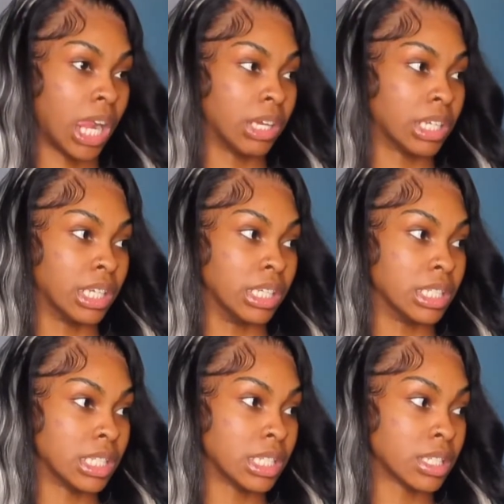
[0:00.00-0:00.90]
What
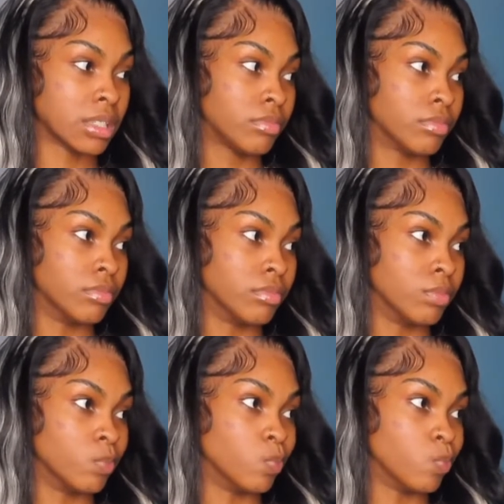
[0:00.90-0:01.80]
else?
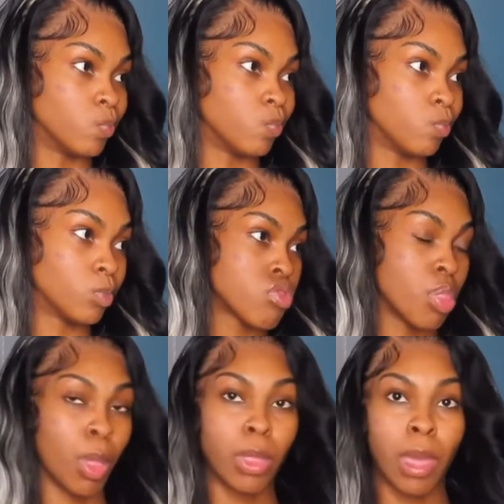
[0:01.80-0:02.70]
Mm,
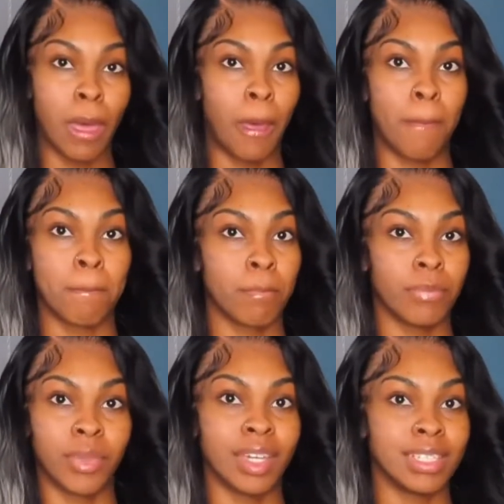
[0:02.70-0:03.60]
yeah,
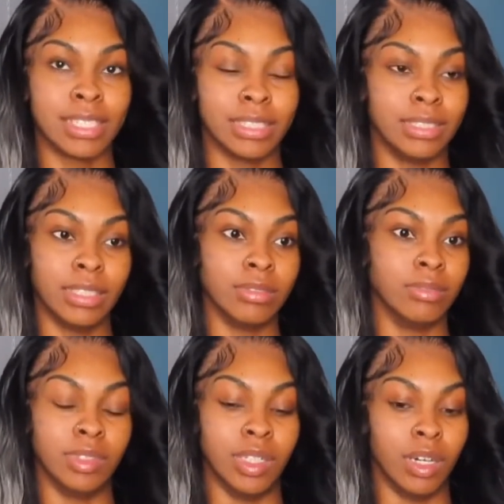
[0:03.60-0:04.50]
honestly
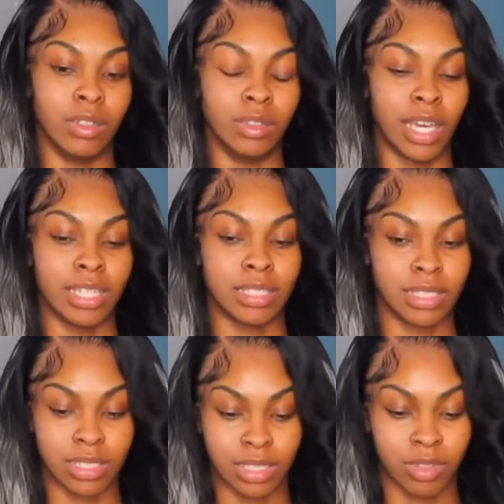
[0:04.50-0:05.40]
don't know. Like,
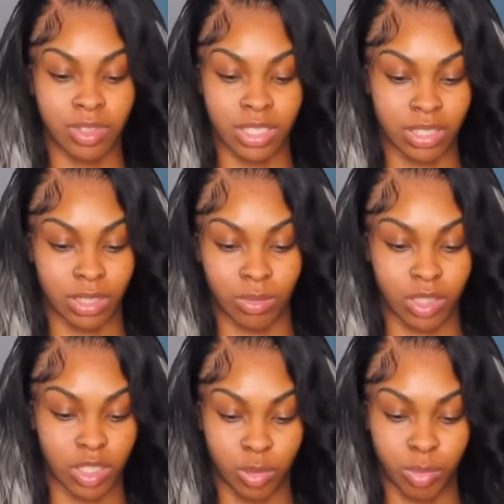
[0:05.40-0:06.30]
stuff is just gonna
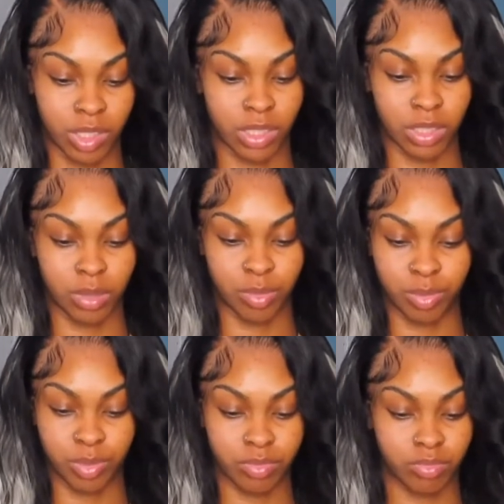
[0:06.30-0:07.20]
come up.
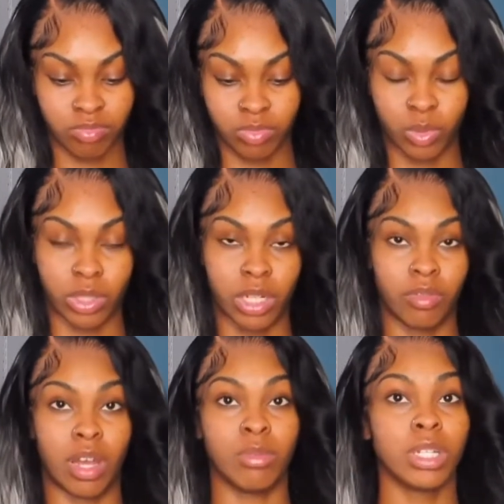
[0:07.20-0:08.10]
Whatever.
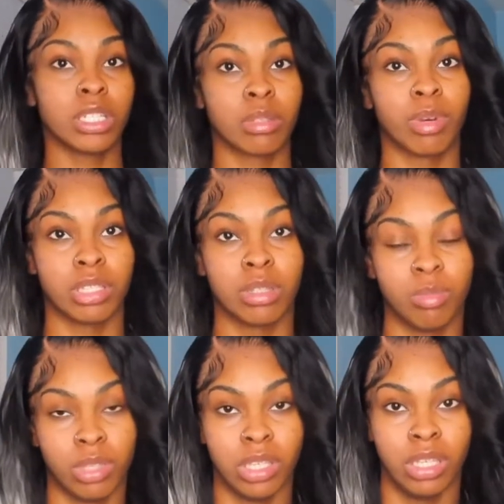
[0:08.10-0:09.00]
I was supposed to
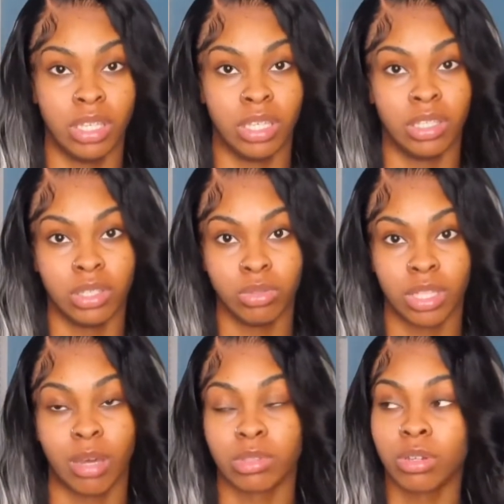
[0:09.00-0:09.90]
be in Houston.
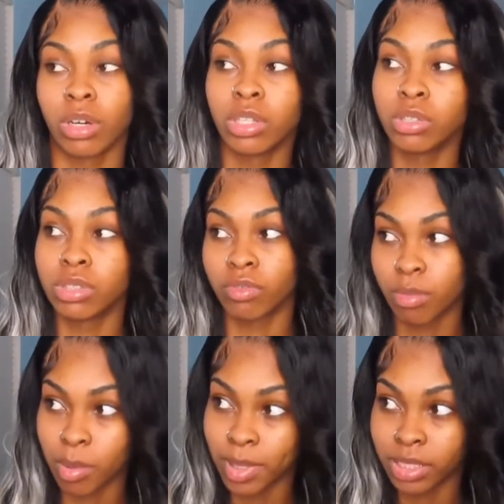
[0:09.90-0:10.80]
I was gonna go to Houston for
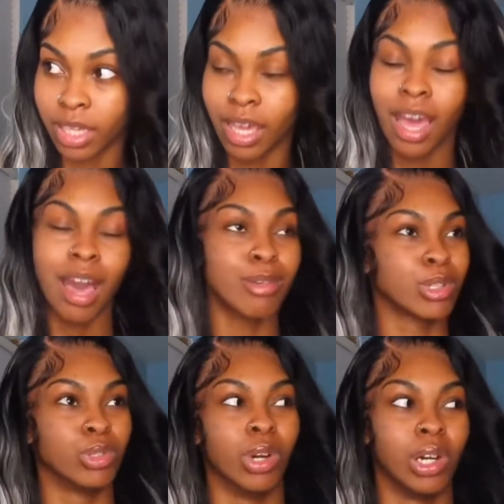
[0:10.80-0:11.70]
my birthday. I was gonna
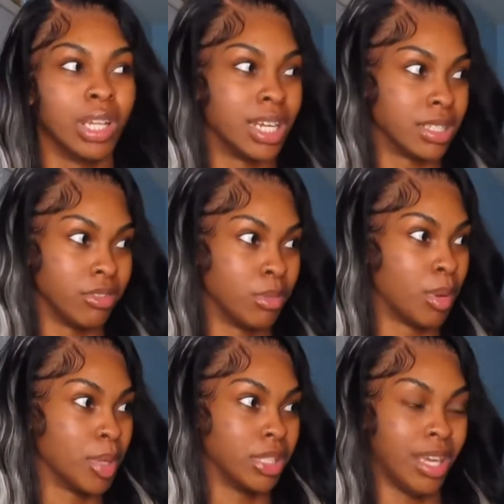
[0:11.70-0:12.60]
do a whole lot of stuff on my
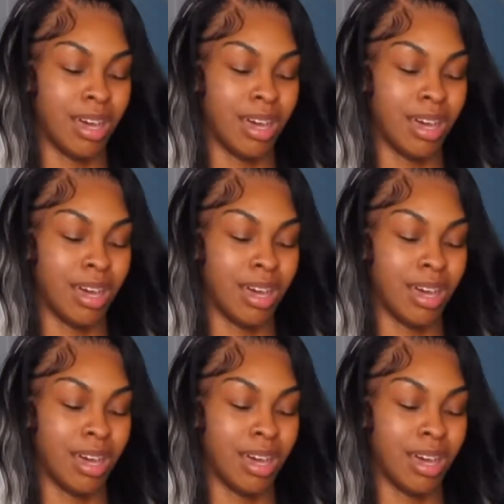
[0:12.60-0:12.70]
birthday.